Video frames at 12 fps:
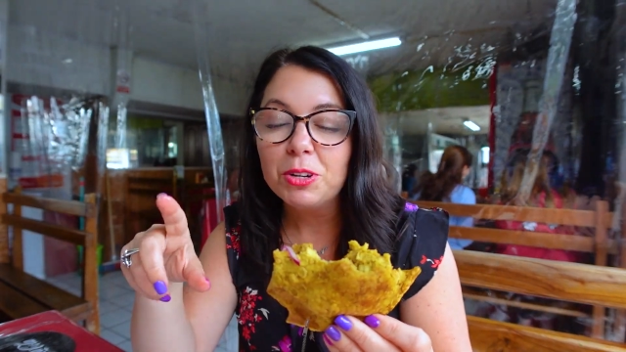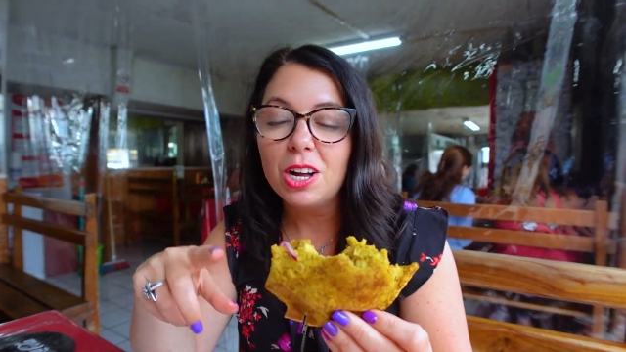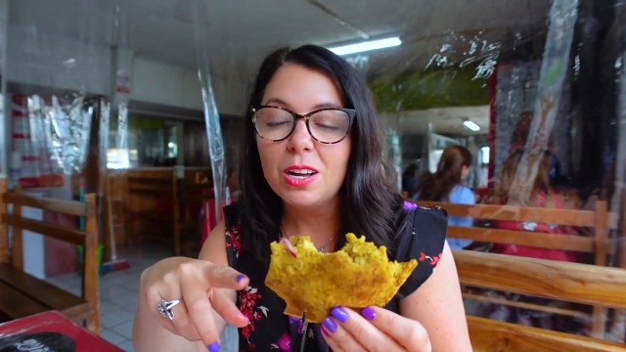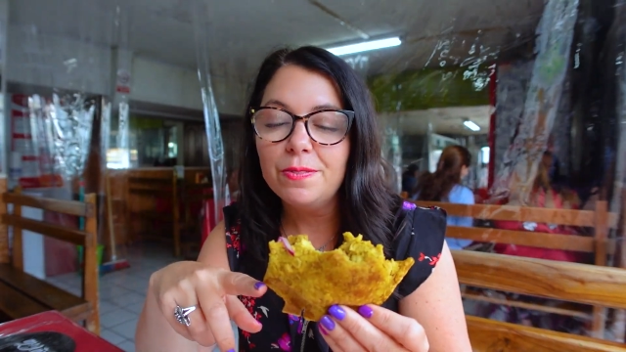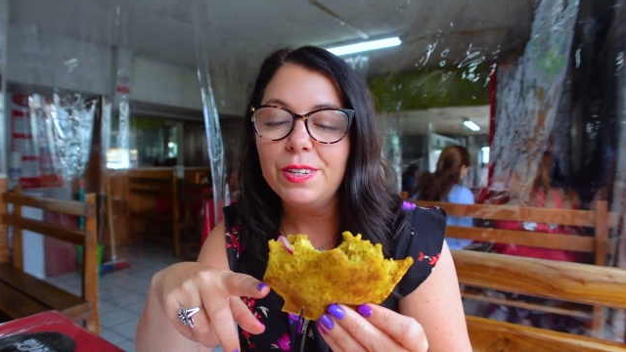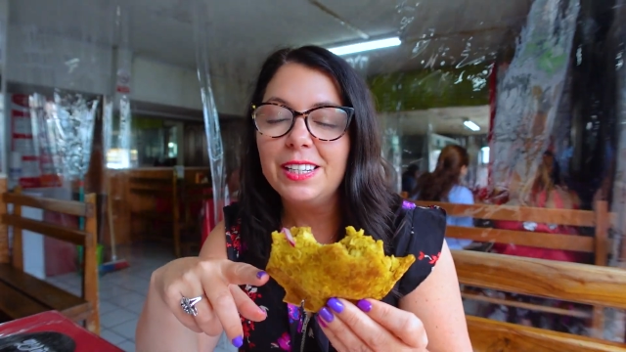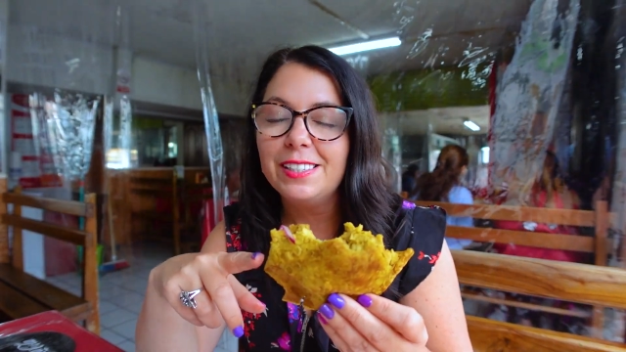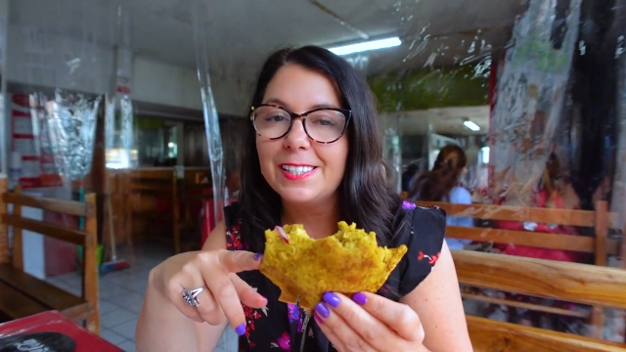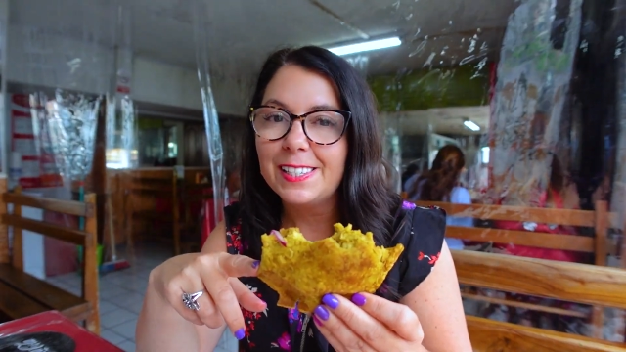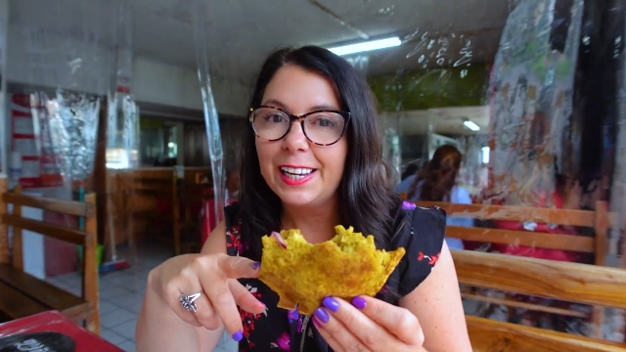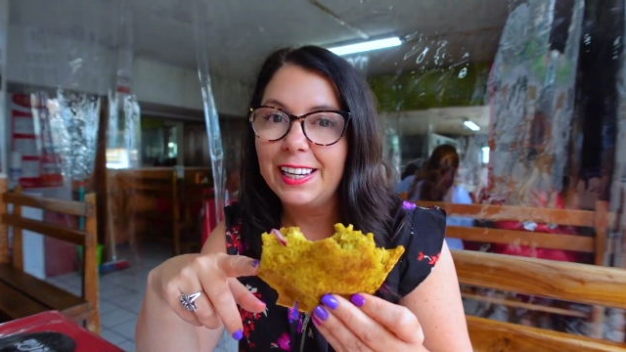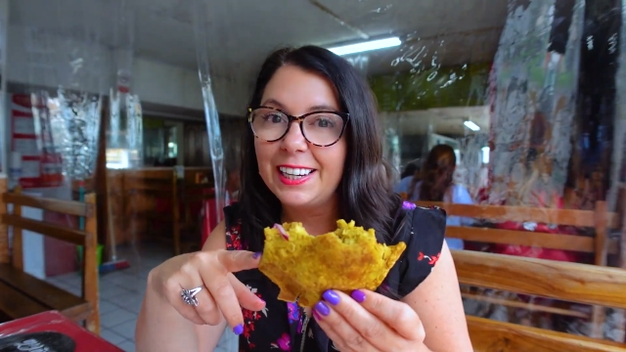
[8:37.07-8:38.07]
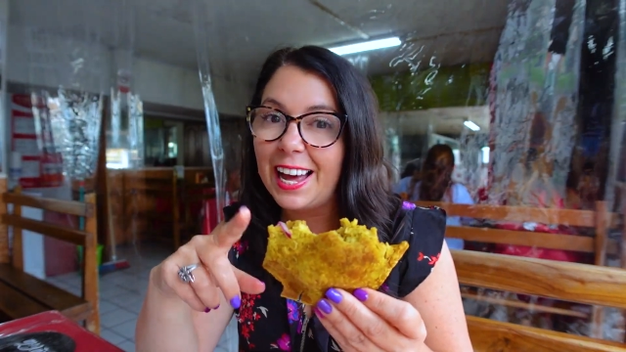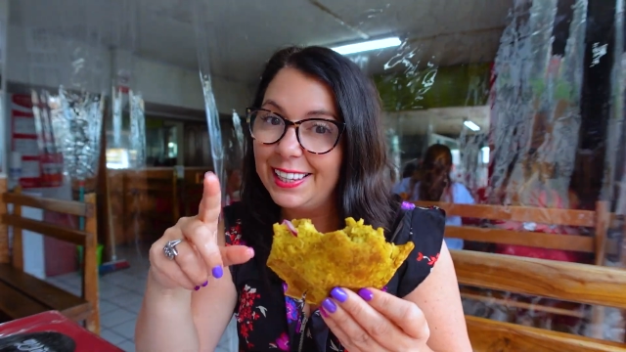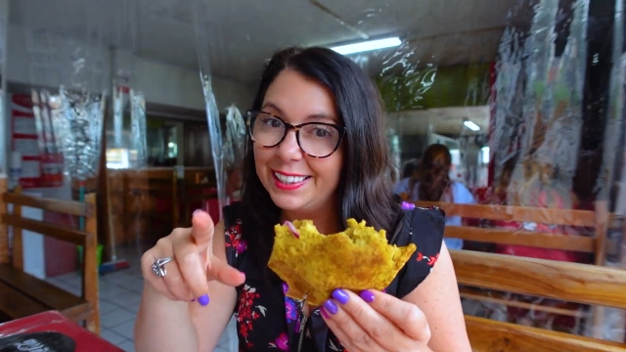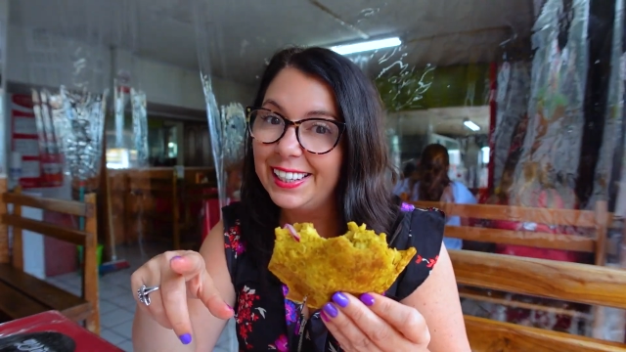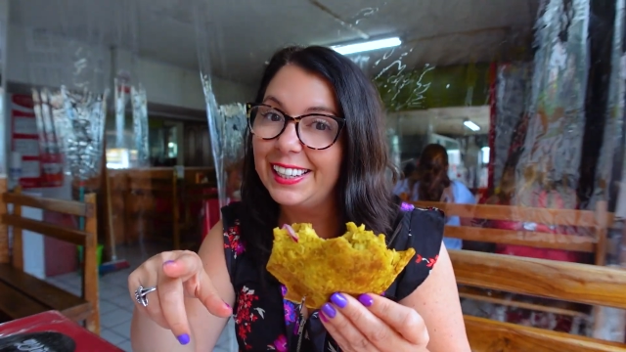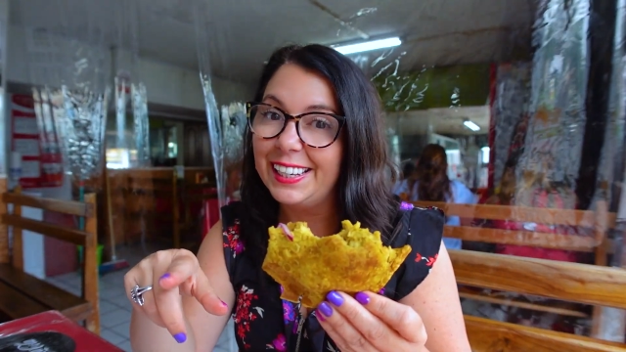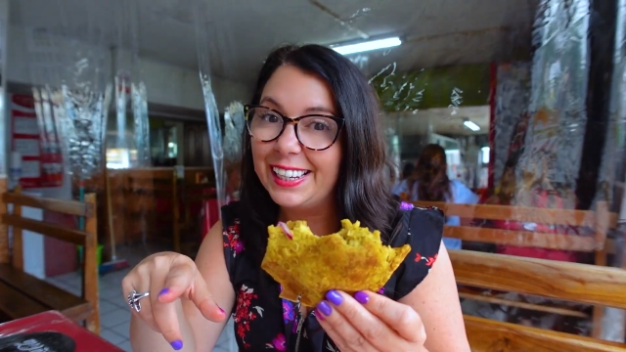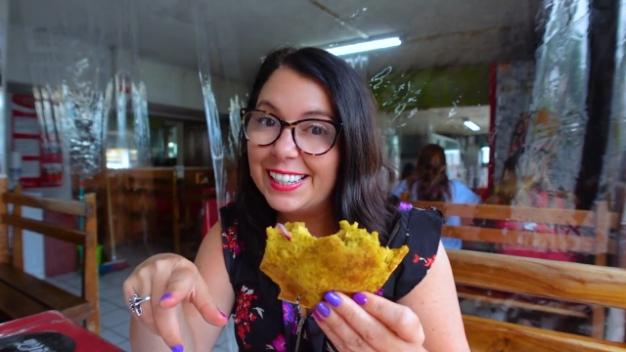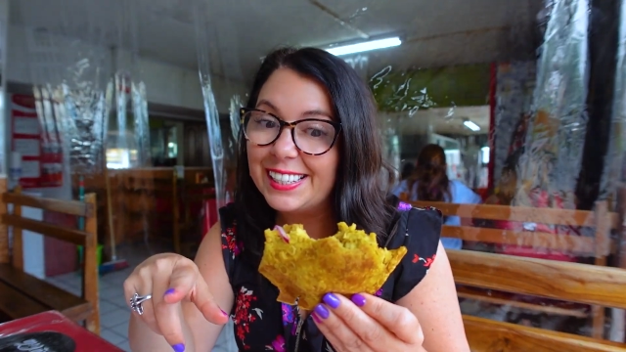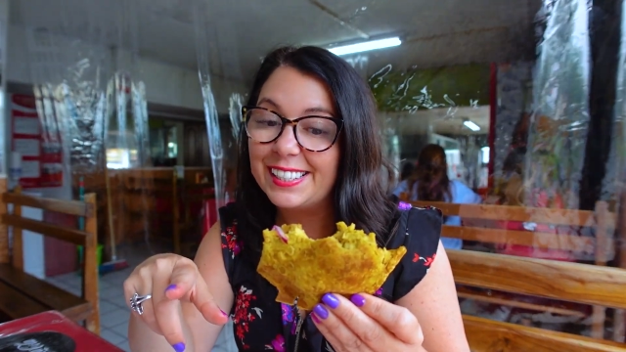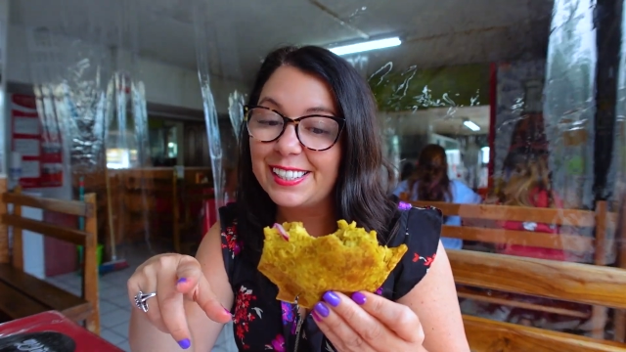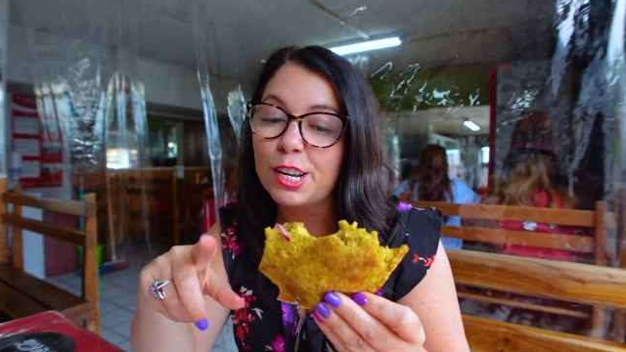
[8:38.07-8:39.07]
confident in saying I think it
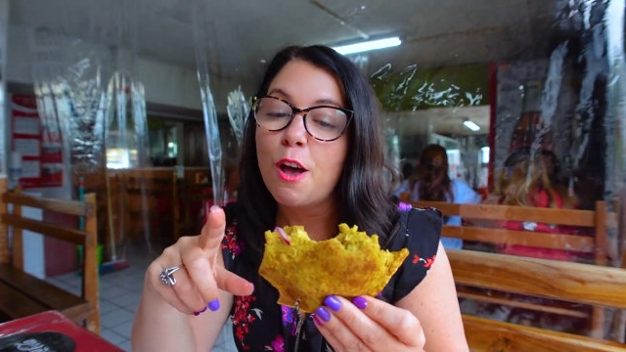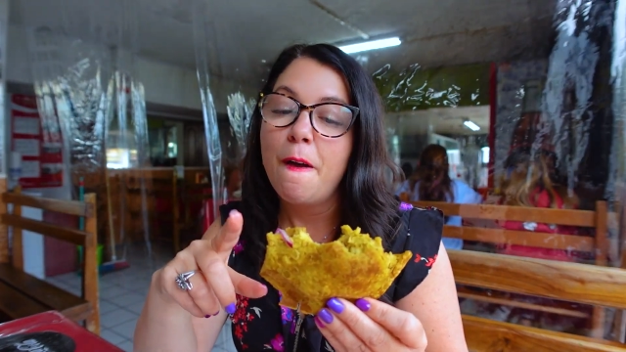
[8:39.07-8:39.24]
is